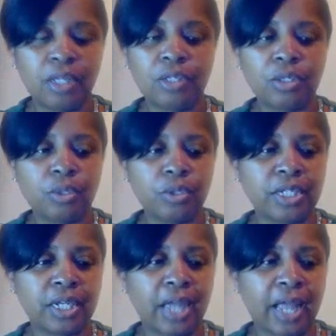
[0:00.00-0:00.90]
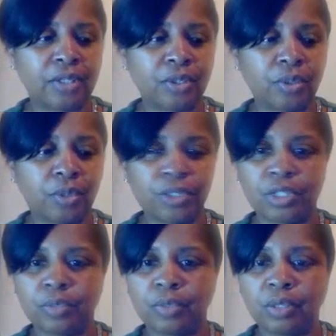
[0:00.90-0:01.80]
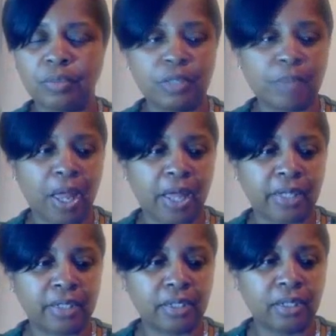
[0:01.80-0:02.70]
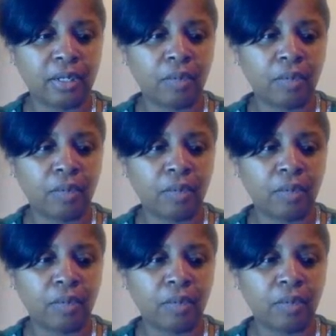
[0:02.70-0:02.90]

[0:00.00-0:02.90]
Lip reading: Students can answer questions with the response,